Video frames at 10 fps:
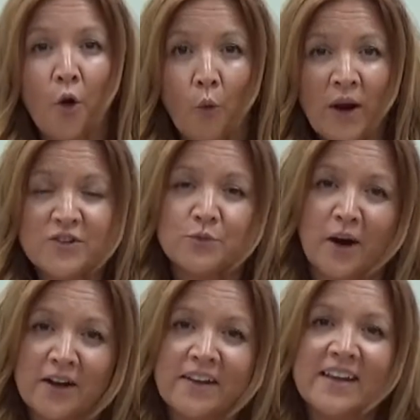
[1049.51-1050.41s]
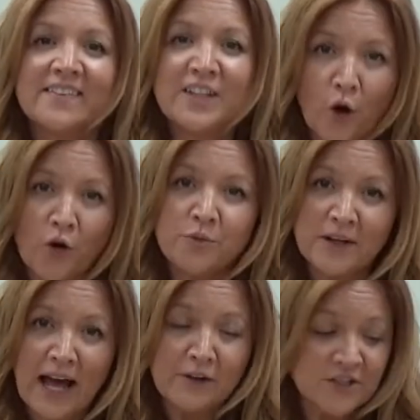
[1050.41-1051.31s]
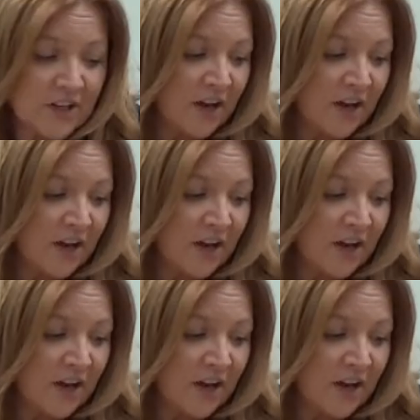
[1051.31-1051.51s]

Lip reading: which one is the odd one out?